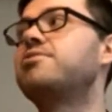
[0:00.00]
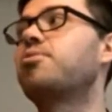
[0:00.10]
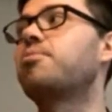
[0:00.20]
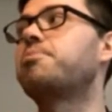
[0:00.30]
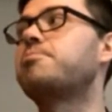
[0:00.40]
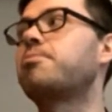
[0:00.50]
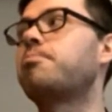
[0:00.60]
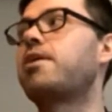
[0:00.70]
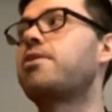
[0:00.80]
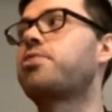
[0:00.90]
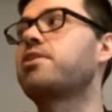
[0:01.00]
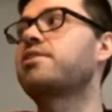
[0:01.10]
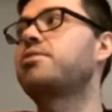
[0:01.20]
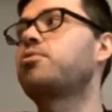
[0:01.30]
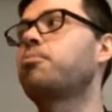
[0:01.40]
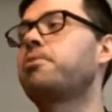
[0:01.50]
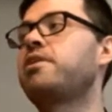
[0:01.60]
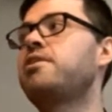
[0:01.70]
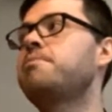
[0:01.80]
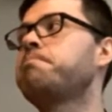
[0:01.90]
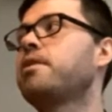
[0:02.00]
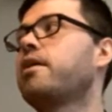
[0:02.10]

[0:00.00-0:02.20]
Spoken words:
what people may think it will be.